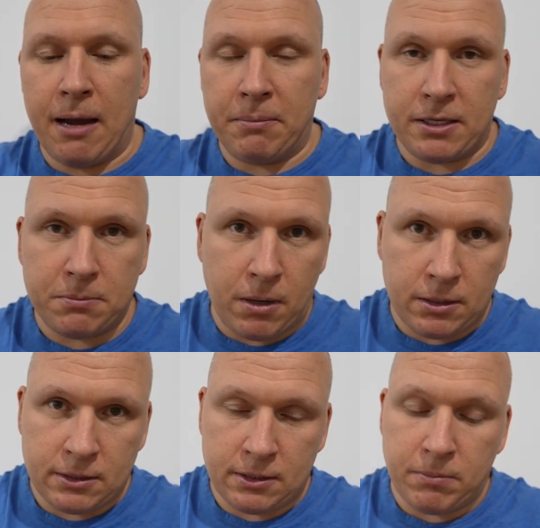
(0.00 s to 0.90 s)
I'm not
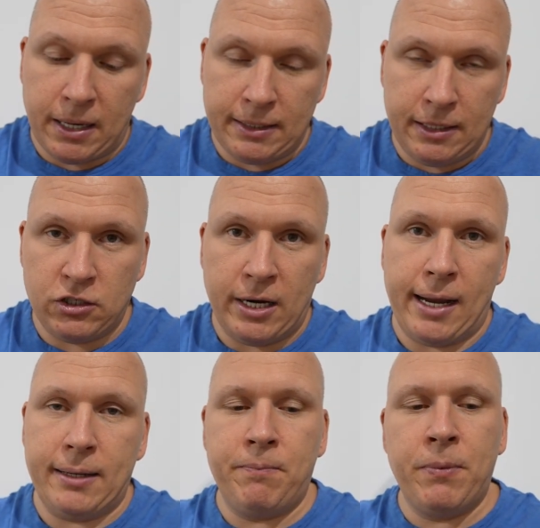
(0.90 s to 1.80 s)
sponsored by
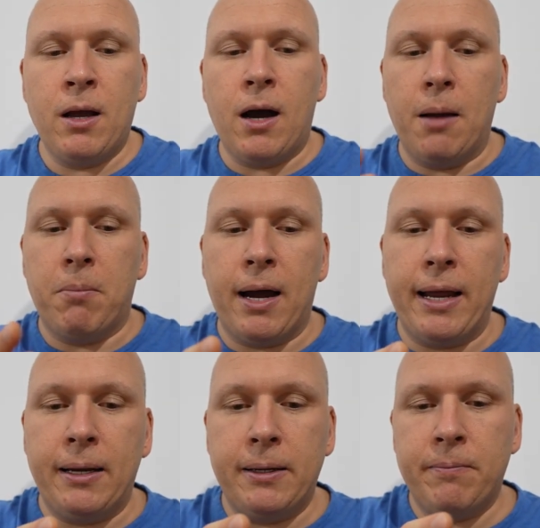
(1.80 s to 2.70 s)
DJI. I
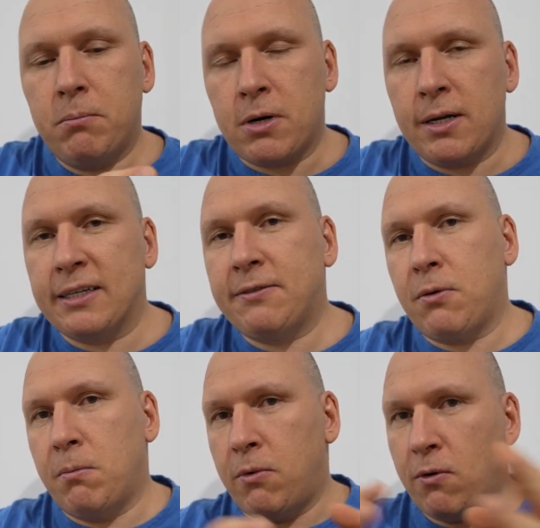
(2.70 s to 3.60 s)
buy products
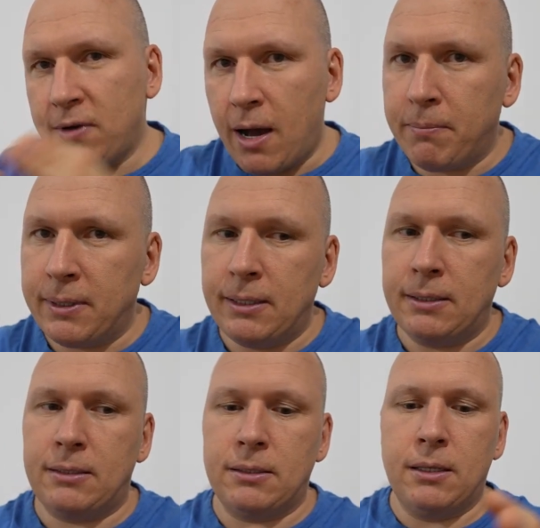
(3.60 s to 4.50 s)
from both
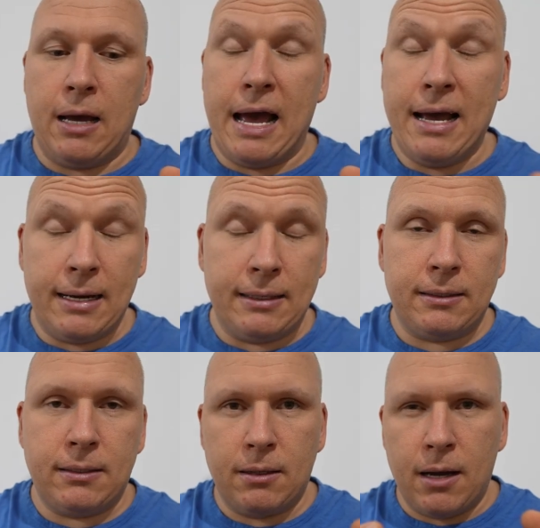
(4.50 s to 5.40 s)
companies
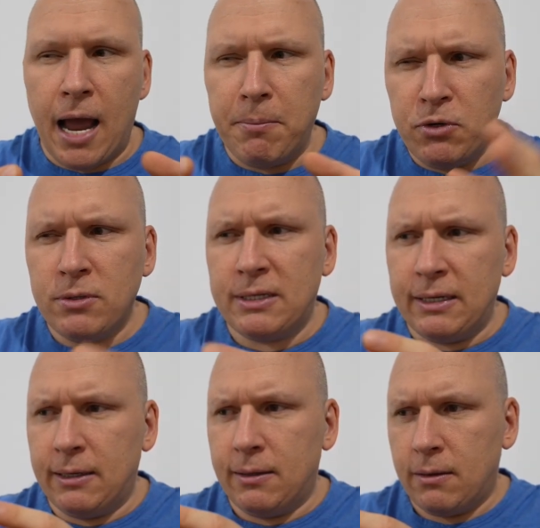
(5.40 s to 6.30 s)
and I'm
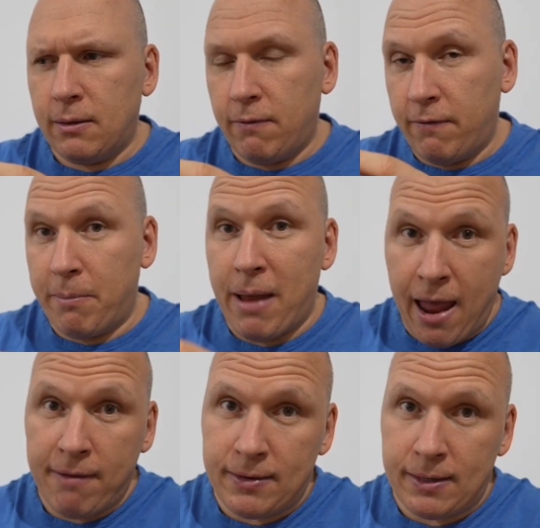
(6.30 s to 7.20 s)
using them
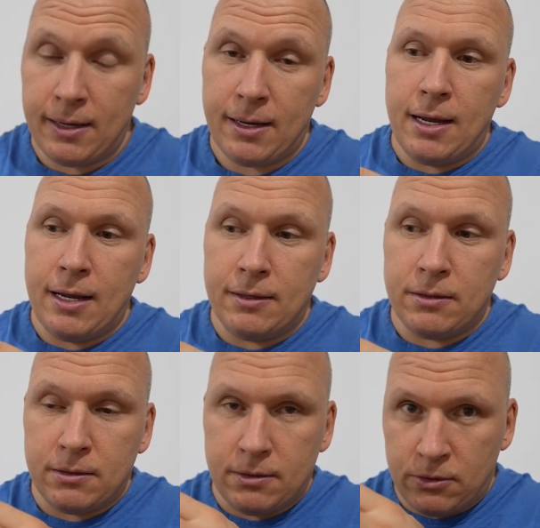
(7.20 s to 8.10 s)
heavily
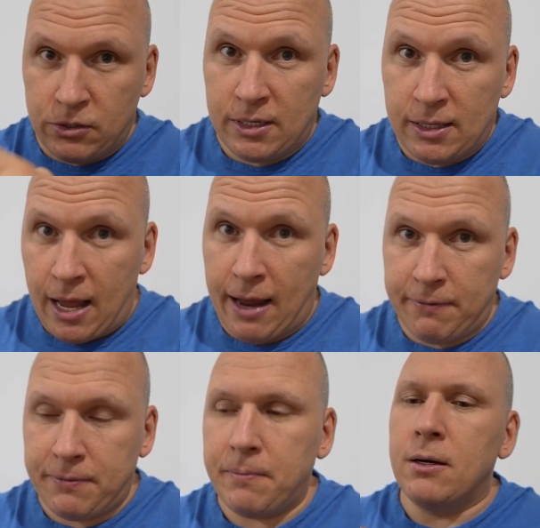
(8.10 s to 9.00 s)
in real
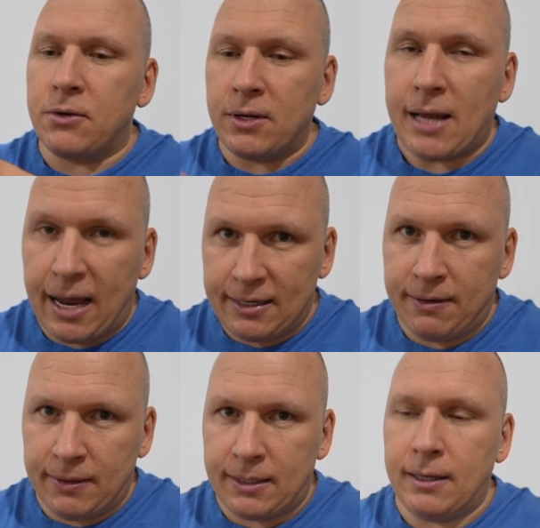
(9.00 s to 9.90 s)
life, real
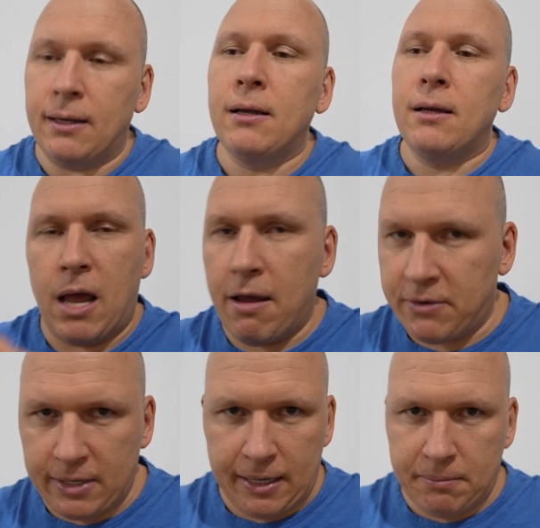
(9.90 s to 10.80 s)
activity
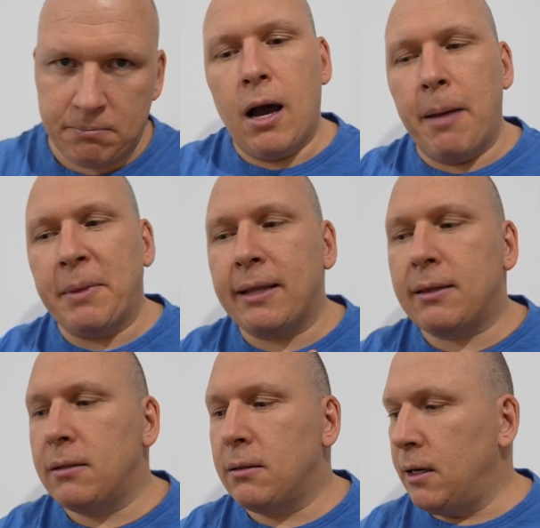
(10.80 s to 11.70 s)
every day. I'm
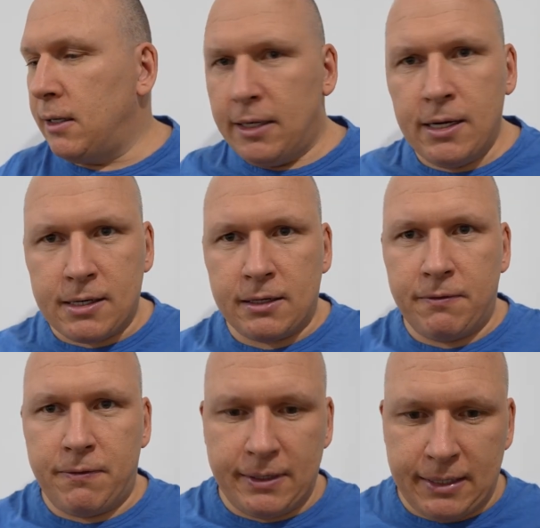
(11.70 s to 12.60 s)
not here
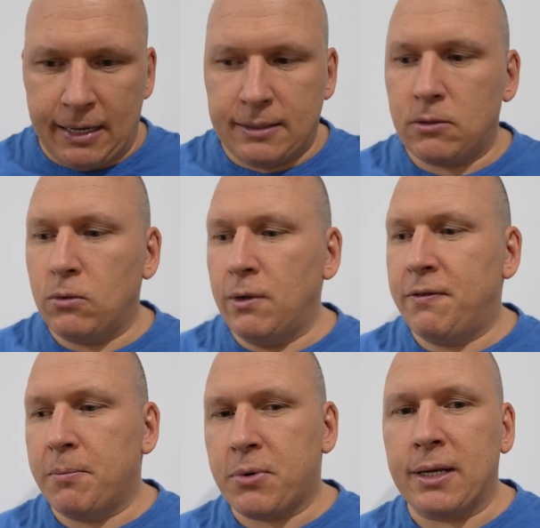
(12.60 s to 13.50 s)
at the desk with
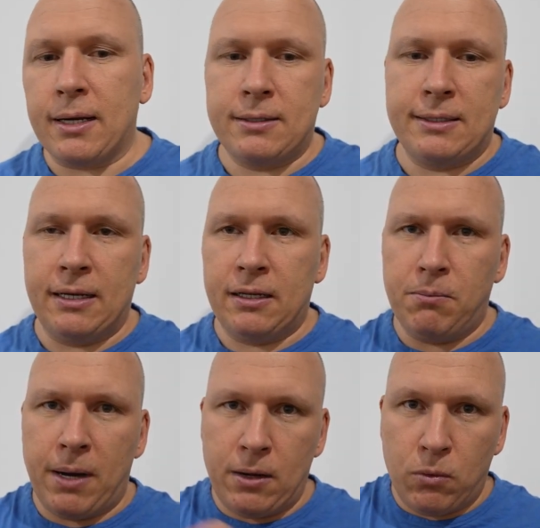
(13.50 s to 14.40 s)
a product sent
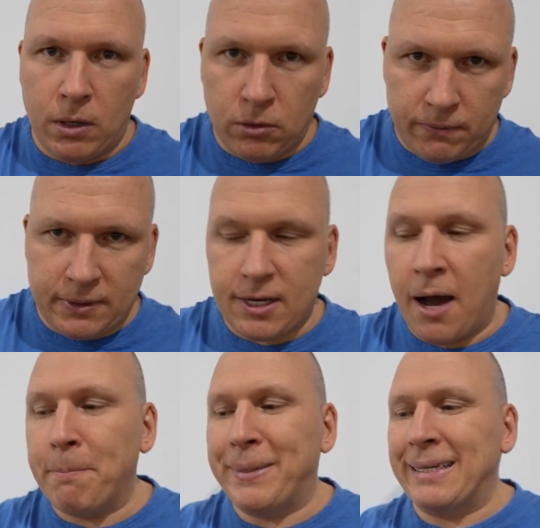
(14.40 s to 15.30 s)
by one of these
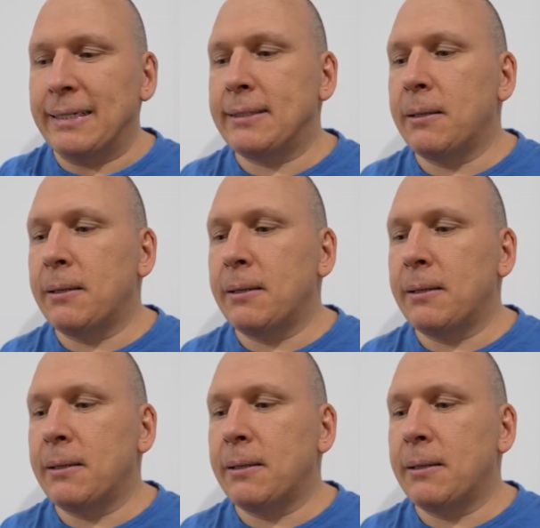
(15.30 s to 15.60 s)
companies,